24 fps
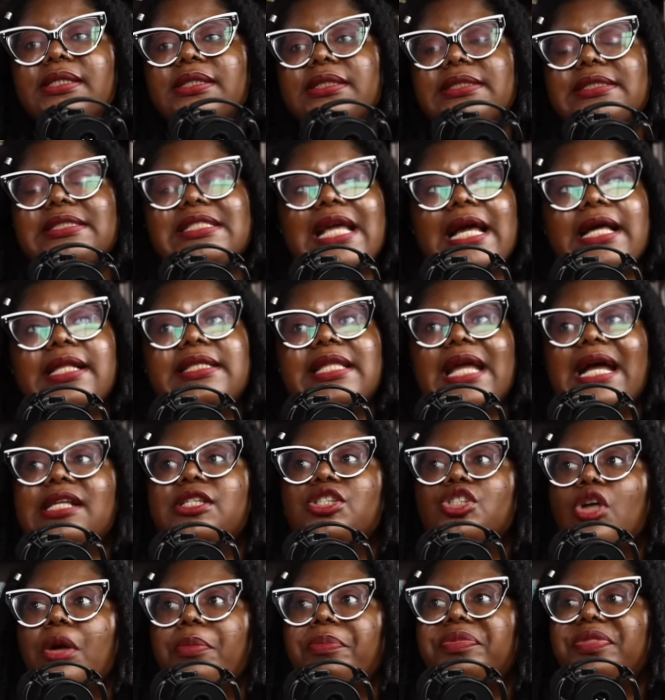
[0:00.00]
th- there are
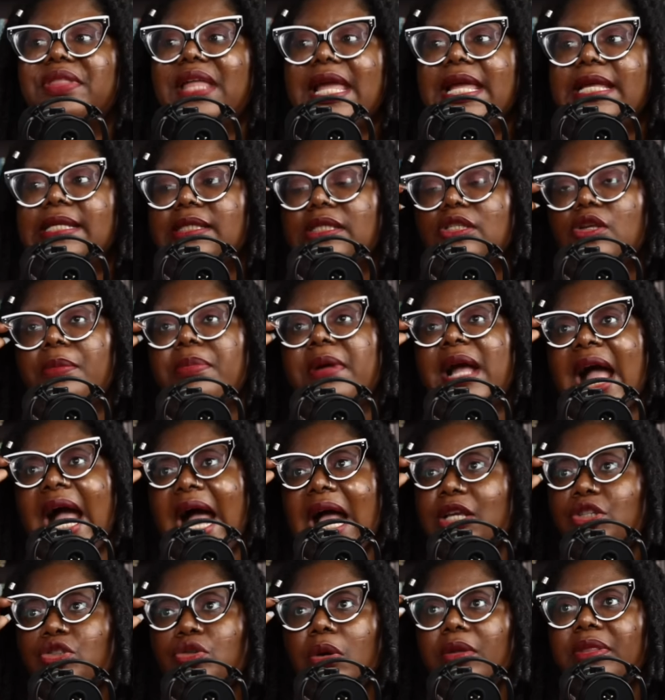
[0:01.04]
some things, some
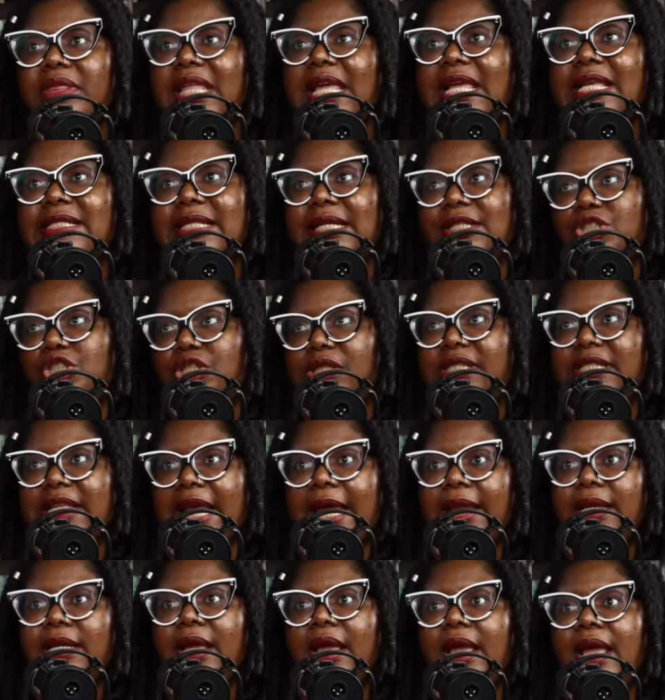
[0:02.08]
casual things that she said,
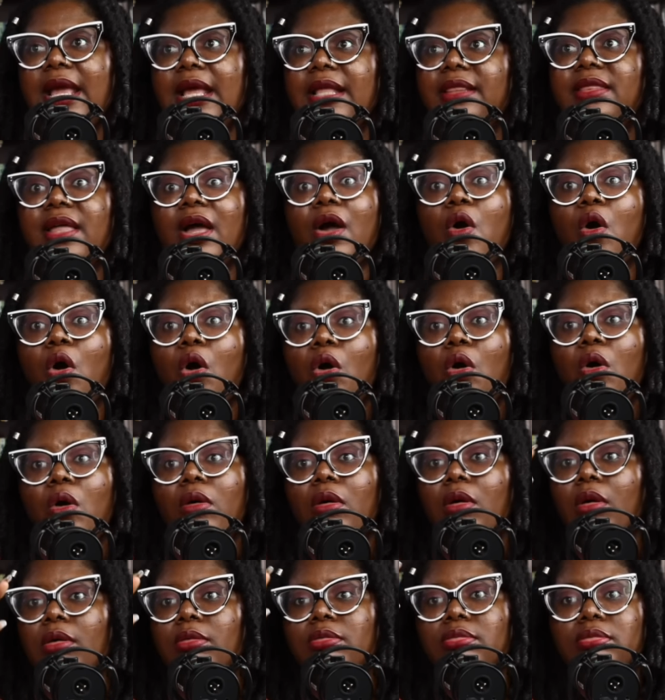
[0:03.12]
the whole
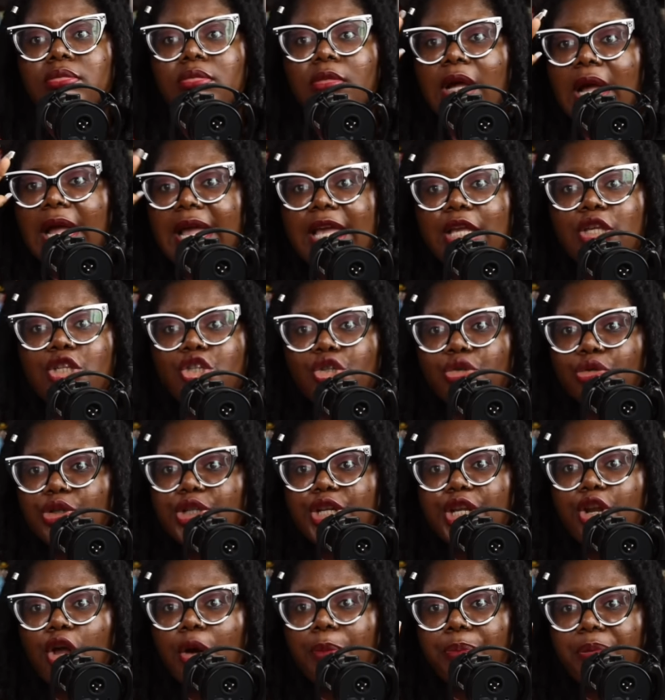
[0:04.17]
intruding
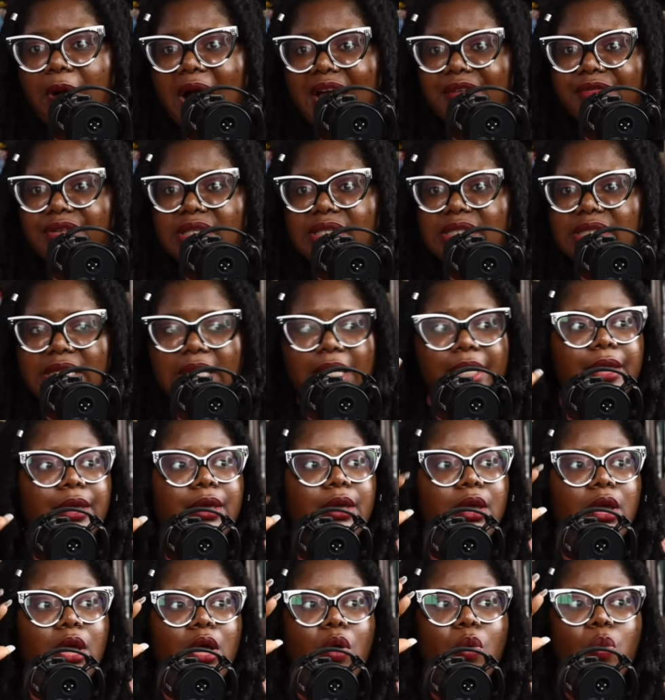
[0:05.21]
on privacy,
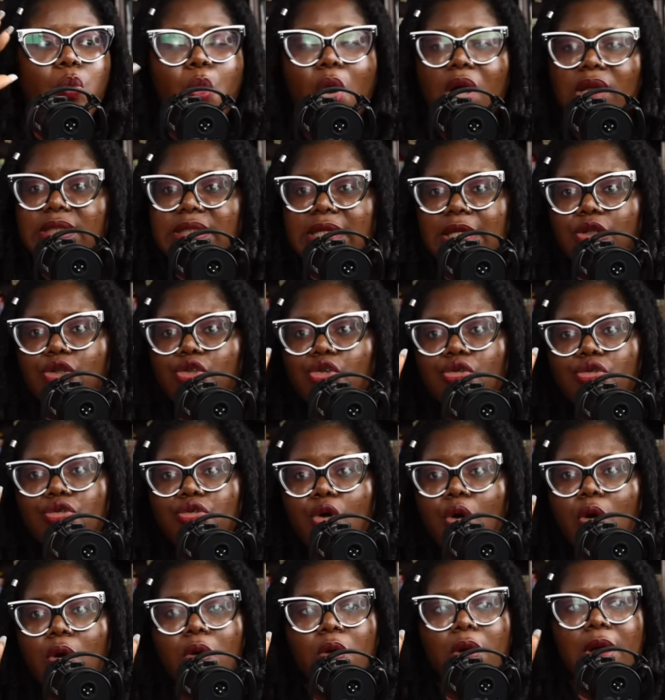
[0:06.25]
wanting to
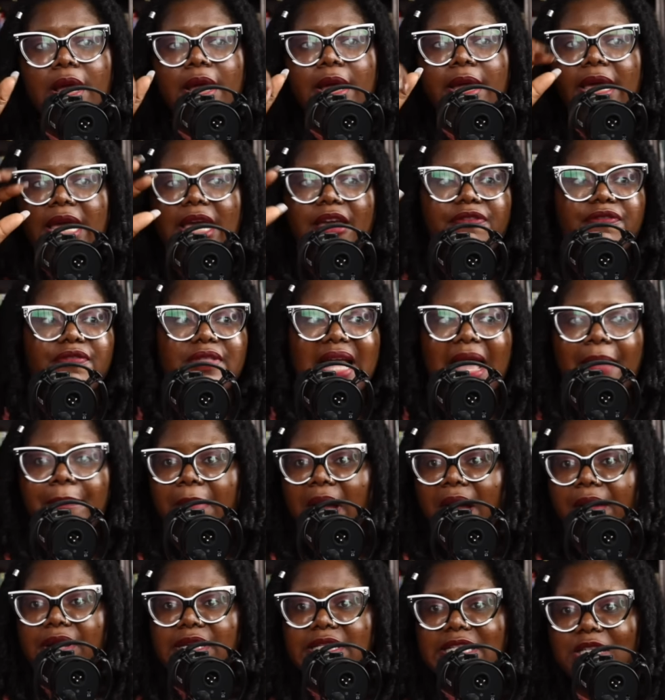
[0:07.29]
know if their
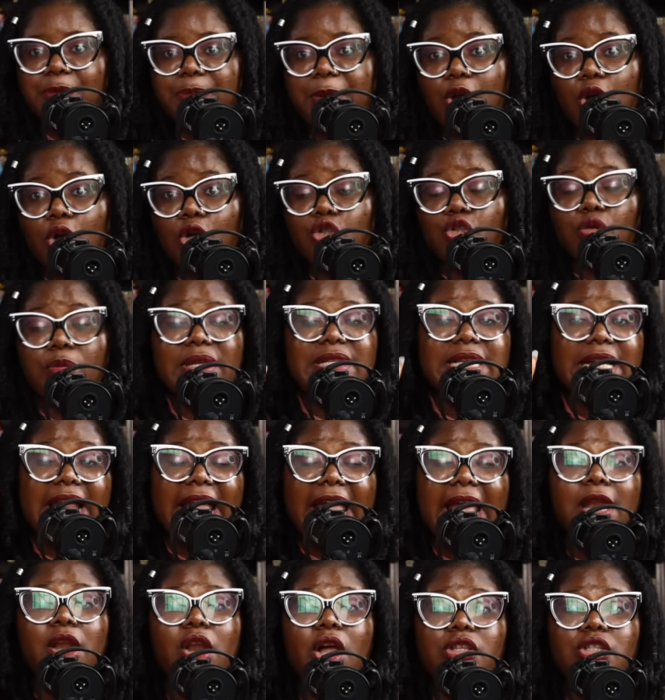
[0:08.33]
marriage has been consummated. A
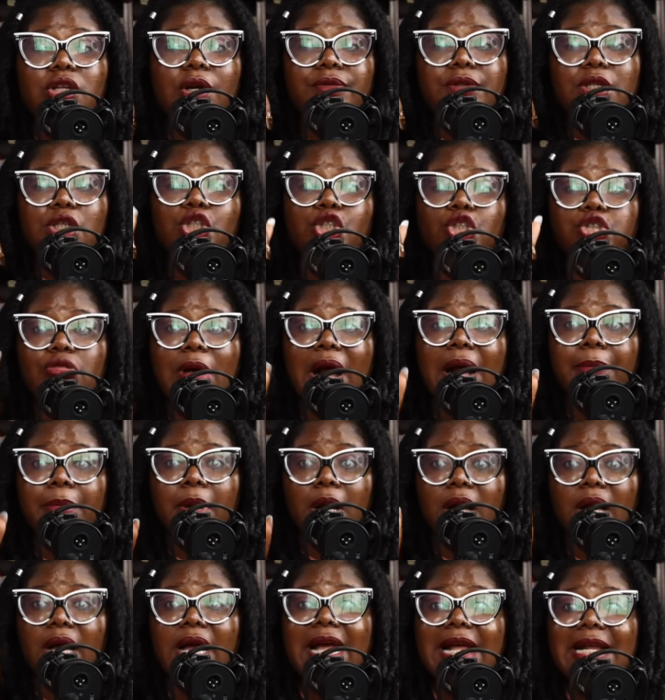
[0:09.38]
lot of the drama
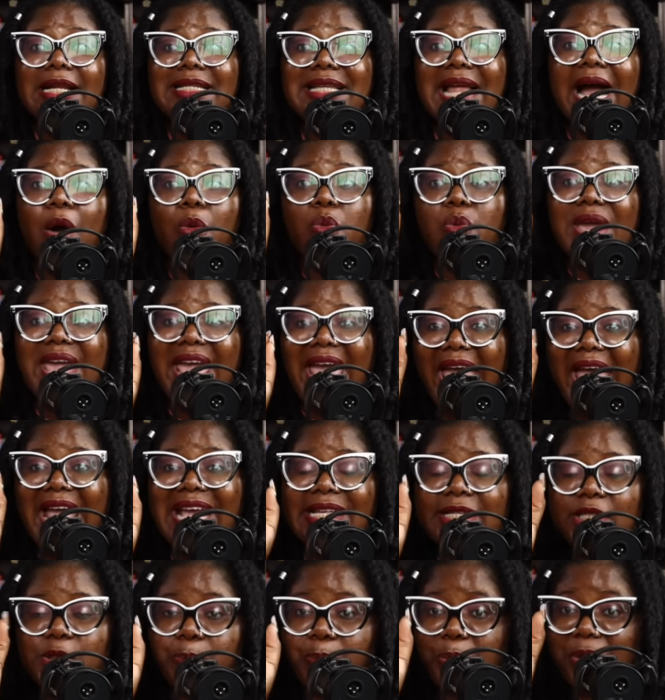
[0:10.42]
that we
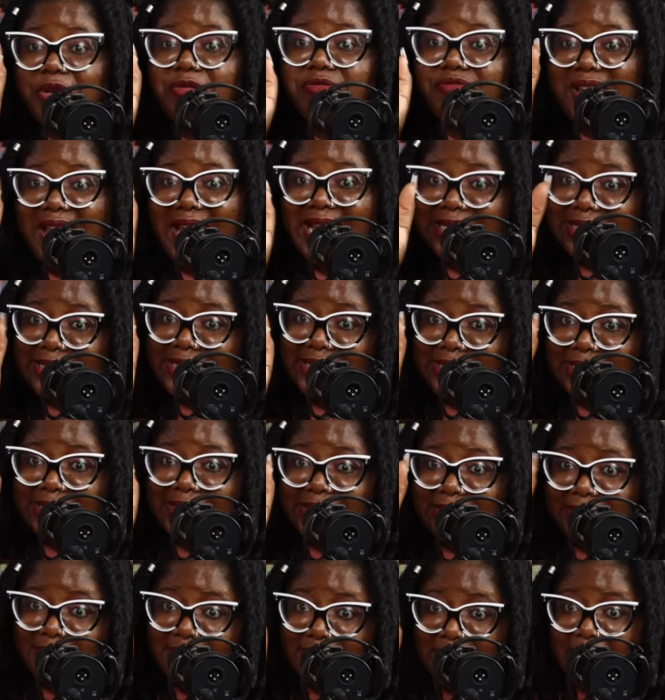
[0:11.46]
experienced
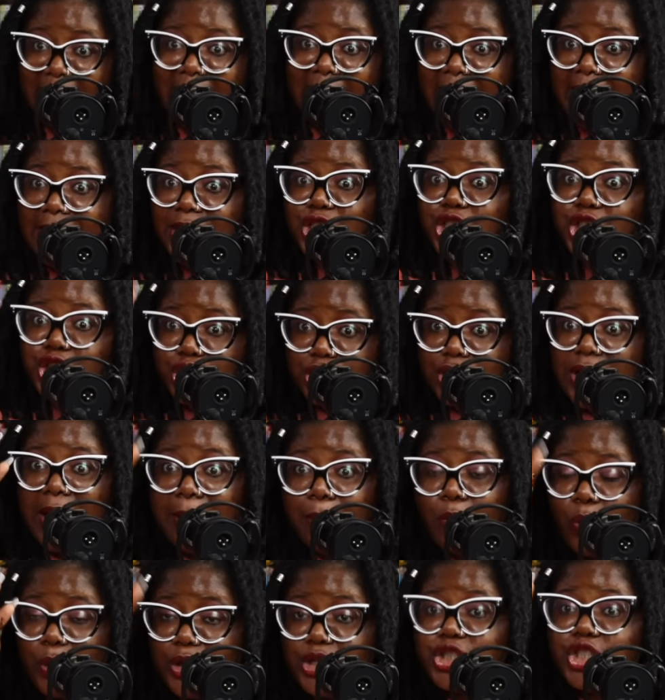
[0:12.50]
in, Sh- in
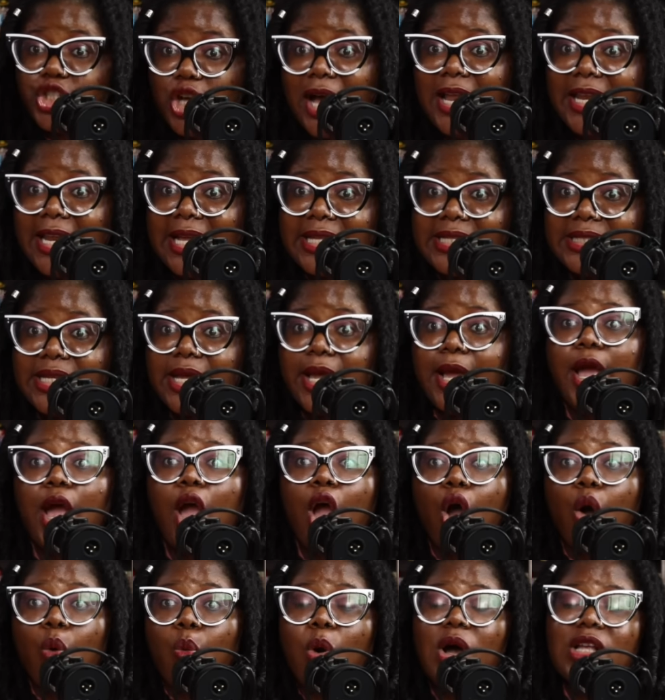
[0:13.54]
Queen Charlotte
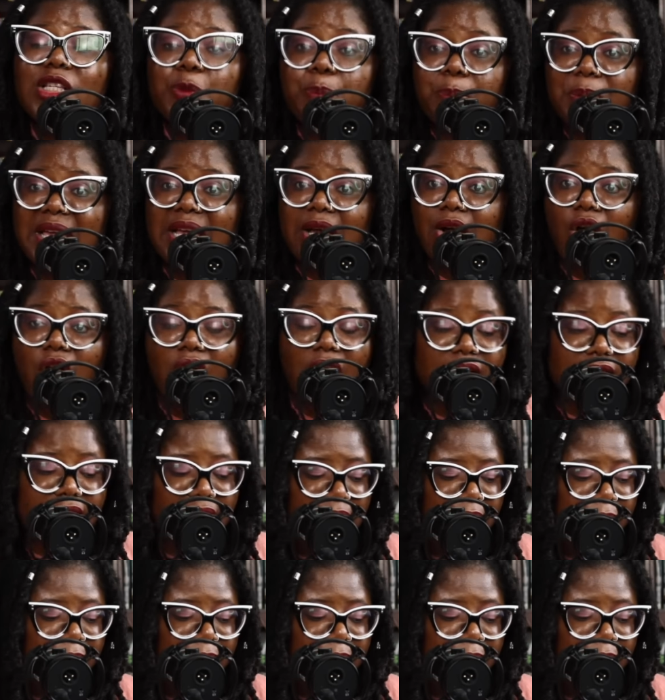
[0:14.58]
was because